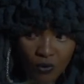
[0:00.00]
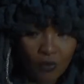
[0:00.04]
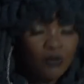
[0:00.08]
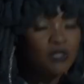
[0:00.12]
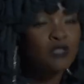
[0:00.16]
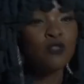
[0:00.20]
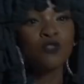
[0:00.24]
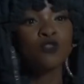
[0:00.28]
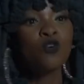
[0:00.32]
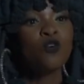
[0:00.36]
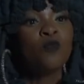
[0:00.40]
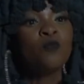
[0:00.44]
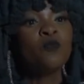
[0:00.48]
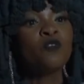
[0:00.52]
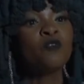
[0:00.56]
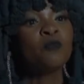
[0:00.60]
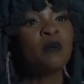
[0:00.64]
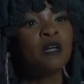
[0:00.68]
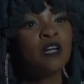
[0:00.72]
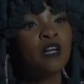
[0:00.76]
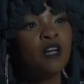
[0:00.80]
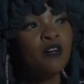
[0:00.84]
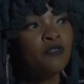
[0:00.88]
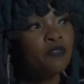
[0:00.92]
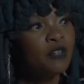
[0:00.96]
I was at home with
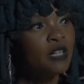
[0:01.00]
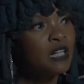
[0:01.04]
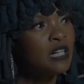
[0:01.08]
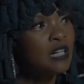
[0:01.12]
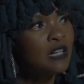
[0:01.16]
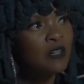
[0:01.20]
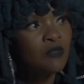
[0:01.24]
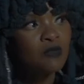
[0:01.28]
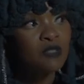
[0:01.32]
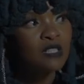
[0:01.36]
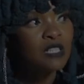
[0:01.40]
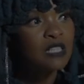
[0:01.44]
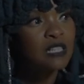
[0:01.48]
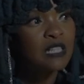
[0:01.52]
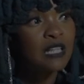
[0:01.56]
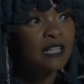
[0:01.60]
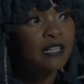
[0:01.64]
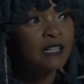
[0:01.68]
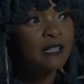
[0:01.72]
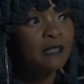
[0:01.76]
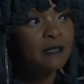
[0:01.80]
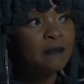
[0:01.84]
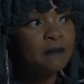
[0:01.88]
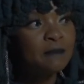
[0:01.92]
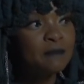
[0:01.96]
my girlfriend, and I was just like,
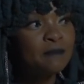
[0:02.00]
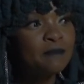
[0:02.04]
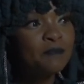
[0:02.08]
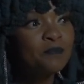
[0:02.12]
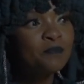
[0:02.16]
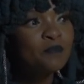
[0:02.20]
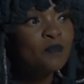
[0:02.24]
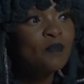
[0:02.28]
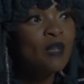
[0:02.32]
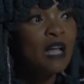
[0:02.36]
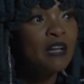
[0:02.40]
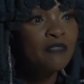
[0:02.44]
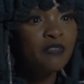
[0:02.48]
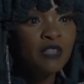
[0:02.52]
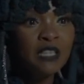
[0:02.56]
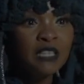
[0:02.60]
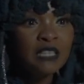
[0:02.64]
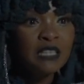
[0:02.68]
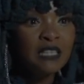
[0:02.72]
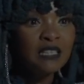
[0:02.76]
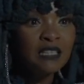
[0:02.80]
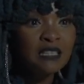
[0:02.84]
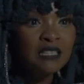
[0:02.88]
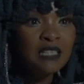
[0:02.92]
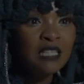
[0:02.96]
I feel
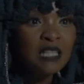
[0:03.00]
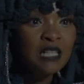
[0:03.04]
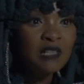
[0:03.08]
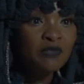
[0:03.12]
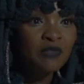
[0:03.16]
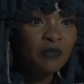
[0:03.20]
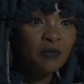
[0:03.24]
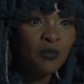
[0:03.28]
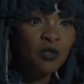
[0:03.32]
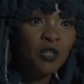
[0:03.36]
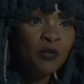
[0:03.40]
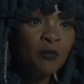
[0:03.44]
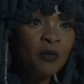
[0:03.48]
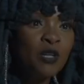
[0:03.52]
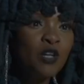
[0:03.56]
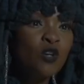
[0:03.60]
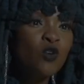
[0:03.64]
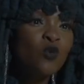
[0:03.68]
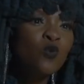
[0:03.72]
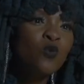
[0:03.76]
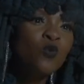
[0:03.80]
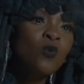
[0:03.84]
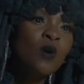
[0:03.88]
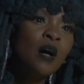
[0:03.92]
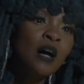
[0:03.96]
guilty if I'm going to make a
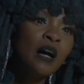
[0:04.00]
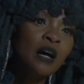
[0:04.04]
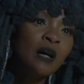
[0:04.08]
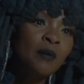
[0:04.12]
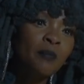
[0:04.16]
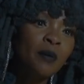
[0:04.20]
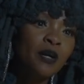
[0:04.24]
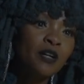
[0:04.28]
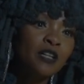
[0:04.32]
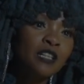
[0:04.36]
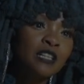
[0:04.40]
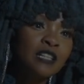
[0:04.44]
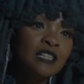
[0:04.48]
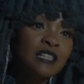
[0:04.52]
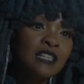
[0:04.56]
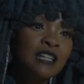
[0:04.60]
hoo-ha about it.